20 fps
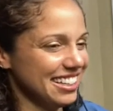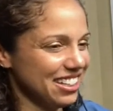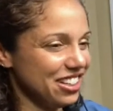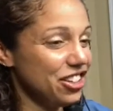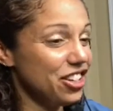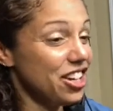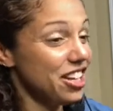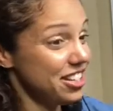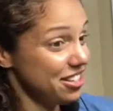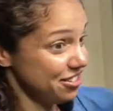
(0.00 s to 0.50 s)

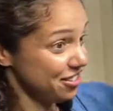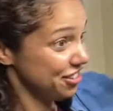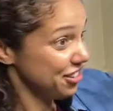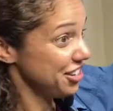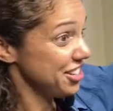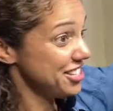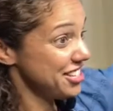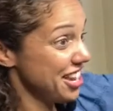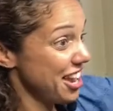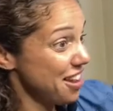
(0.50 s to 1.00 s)
Good.
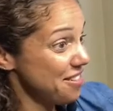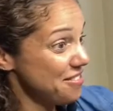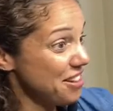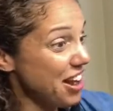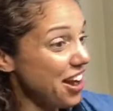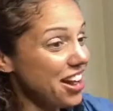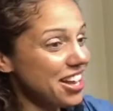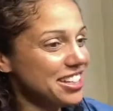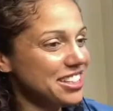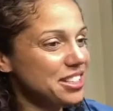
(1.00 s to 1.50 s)
Good job.
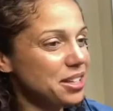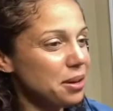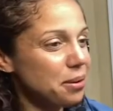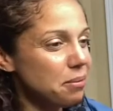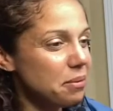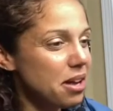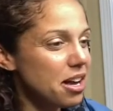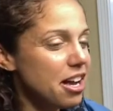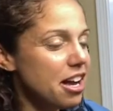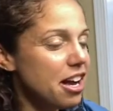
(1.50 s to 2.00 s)

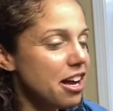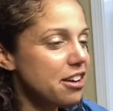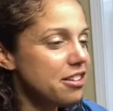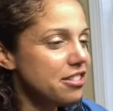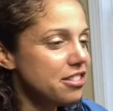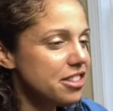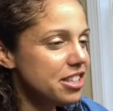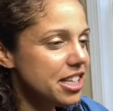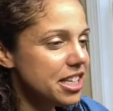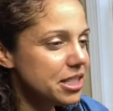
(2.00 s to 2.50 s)
Awesome.
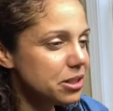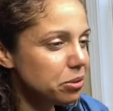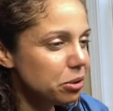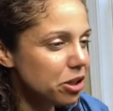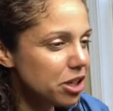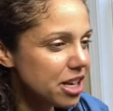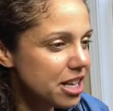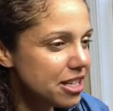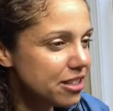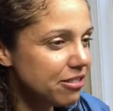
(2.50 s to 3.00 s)
This
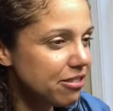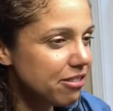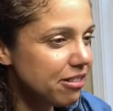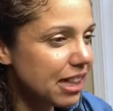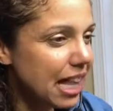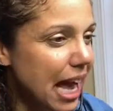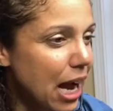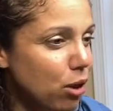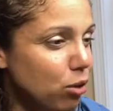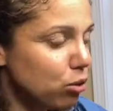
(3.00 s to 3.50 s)
word is
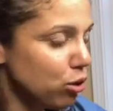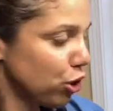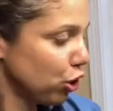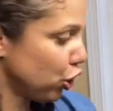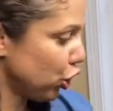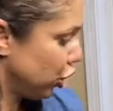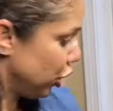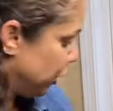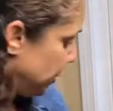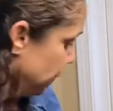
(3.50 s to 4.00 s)

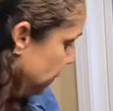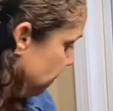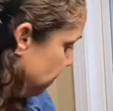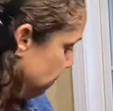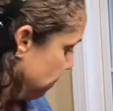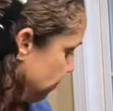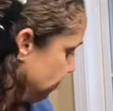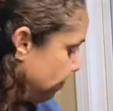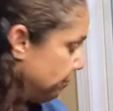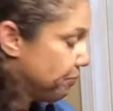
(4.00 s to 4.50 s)
flounder.
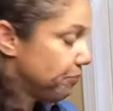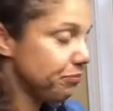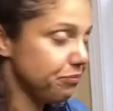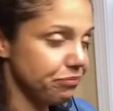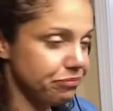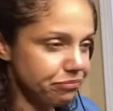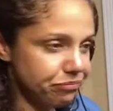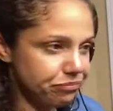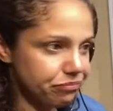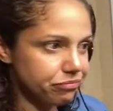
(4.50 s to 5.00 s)

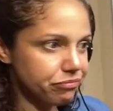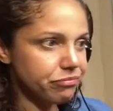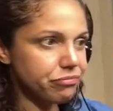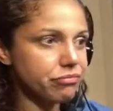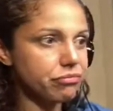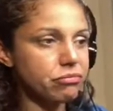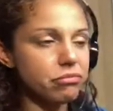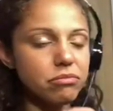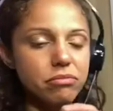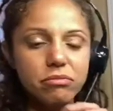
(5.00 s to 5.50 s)

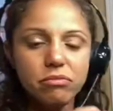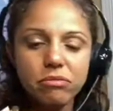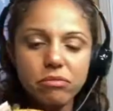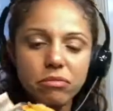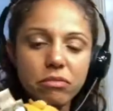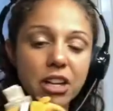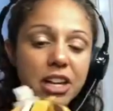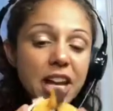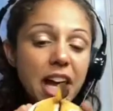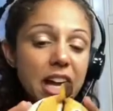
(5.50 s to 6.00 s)
Flounder.
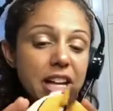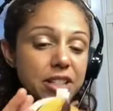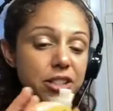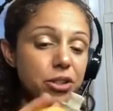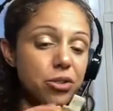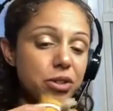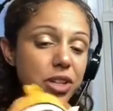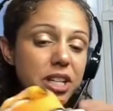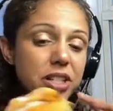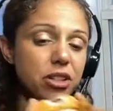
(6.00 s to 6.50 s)
Yeah. So
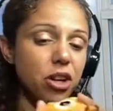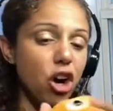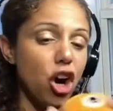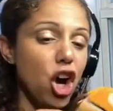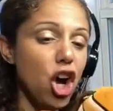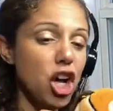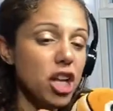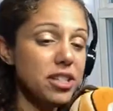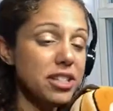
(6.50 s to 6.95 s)
these are all